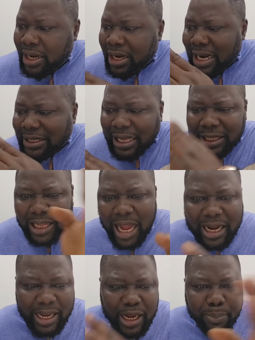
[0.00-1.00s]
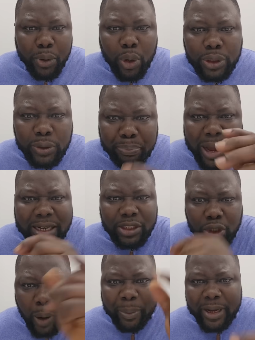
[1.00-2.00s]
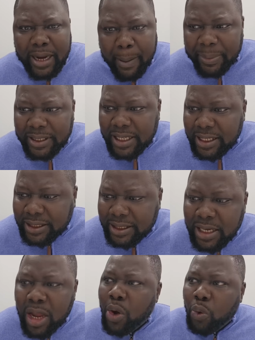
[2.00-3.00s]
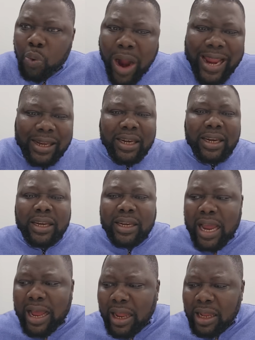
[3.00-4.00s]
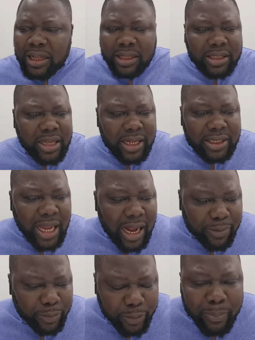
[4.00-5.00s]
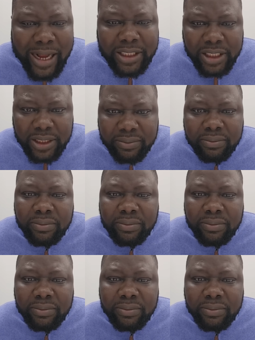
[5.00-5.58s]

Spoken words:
let's attack Igbos by stopping their businesses, widening their tax margin.